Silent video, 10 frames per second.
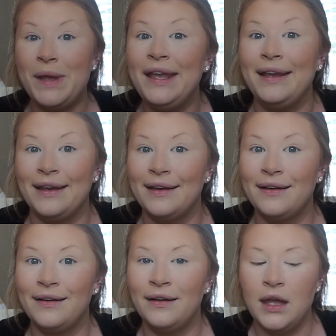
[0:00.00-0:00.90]
pink.
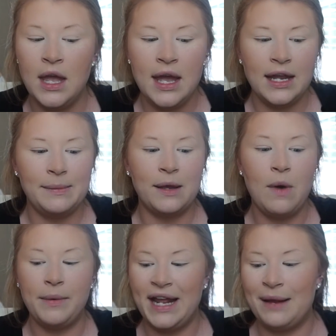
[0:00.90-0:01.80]
I'm like,
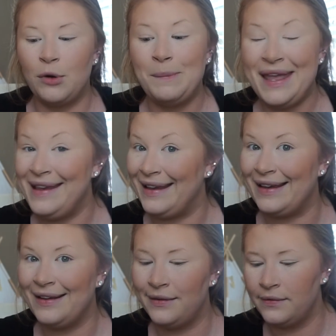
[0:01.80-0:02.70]
why would I add more
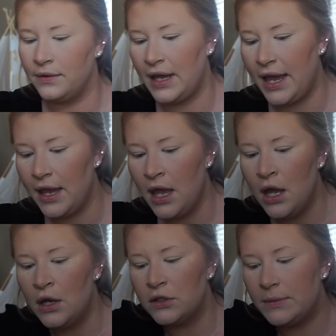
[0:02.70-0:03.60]
pink? okay?
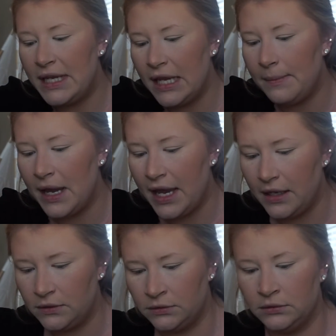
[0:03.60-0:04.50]
So I'm taking
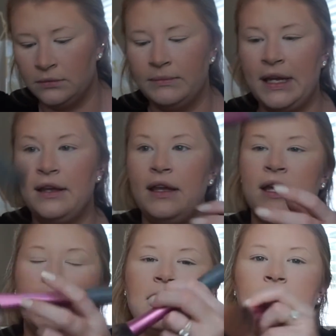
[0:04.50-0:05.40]

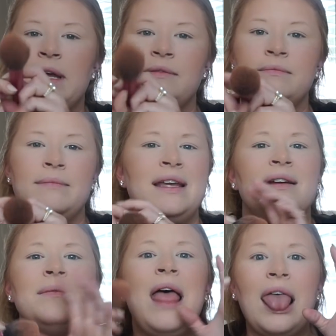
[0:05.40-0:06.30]
my
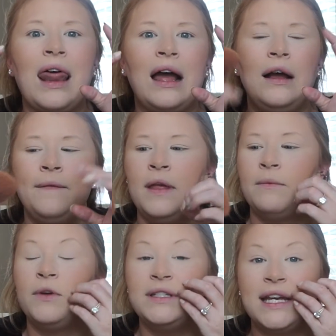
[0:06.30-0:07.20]

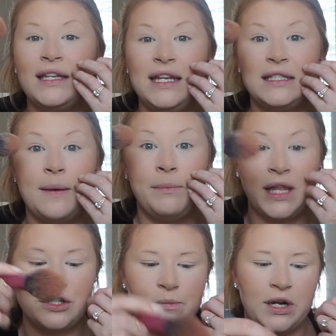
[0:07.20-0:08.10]
Real Techniques
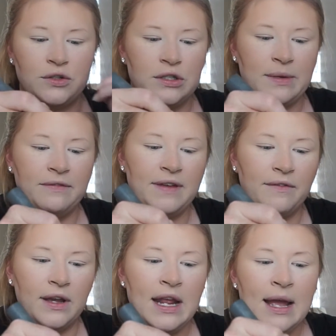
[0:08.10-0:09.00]
blush brush, which is my
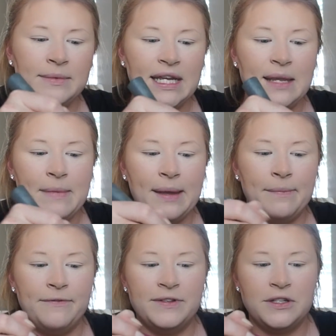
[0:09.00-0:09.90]
favorite. I'm taking
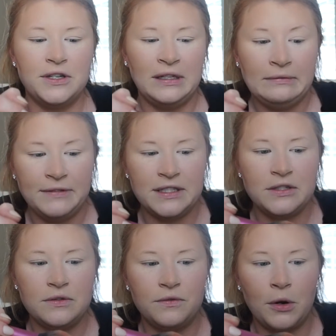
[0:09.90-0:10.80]
my
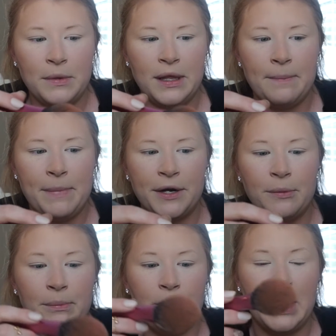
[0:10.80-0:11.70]
Physicians Formula
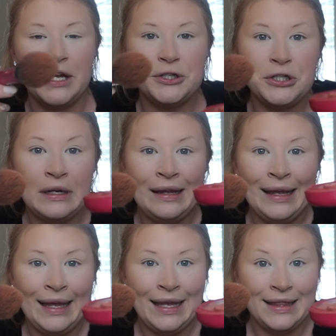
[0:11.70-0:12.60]
Butter Blush
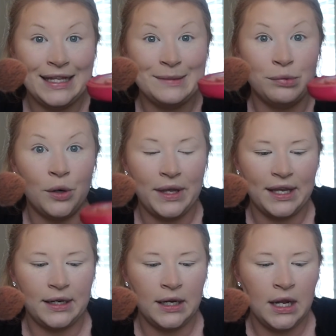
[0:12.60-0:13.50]
that's
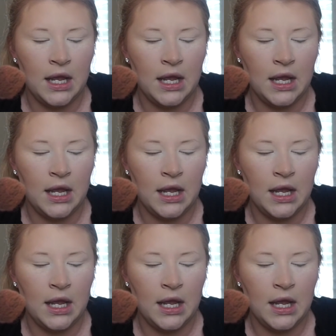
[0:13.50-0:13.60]
broken,